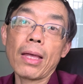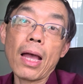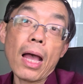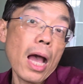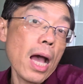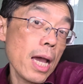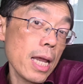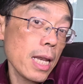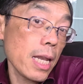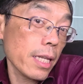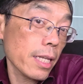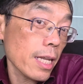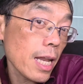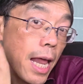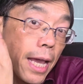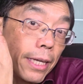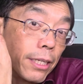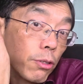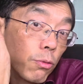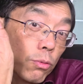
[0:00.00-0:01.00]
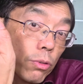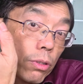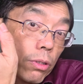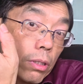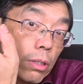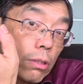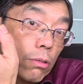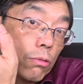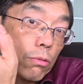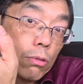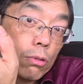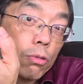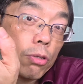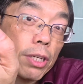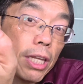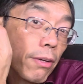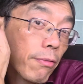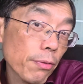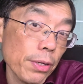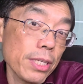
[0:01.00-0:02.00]
I'd like to
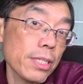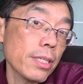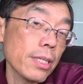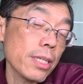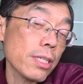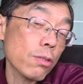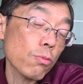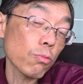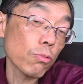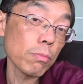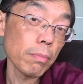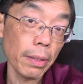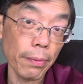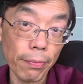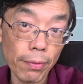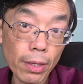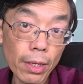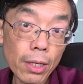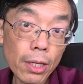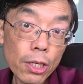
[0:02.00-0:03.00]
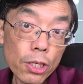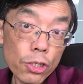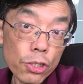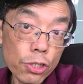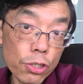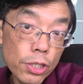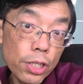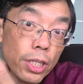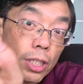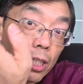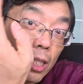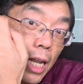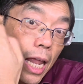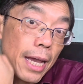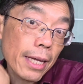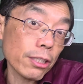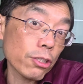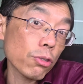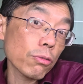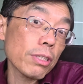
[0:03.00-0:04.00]
live with this woman. She'd
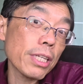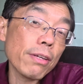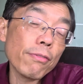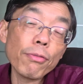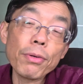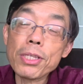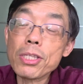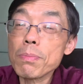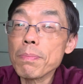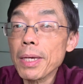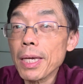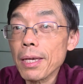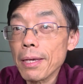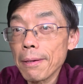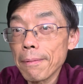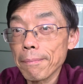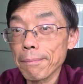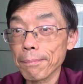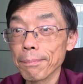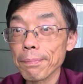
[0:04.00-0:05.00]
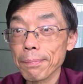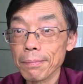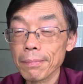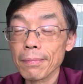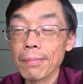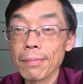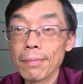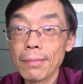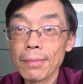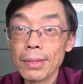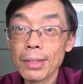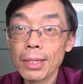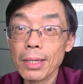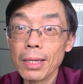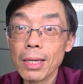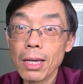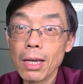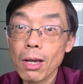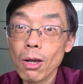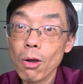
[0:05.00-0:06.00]
like to live with me.
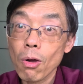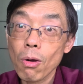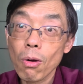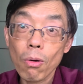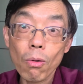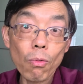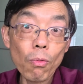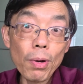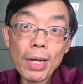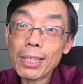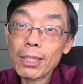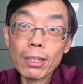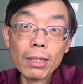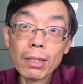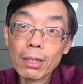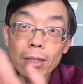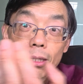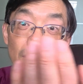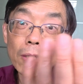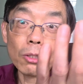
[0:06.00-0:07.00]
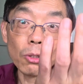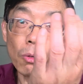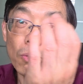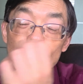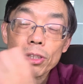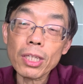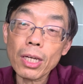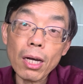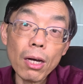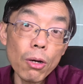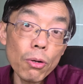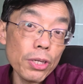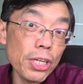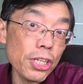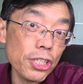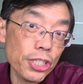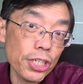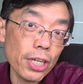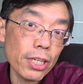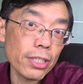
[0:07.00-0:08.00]
We don't owe
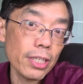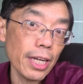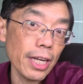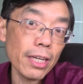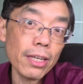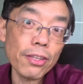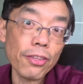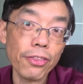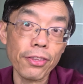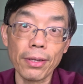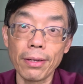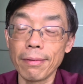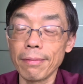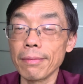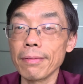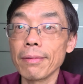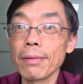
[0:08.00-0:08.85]
each other anything.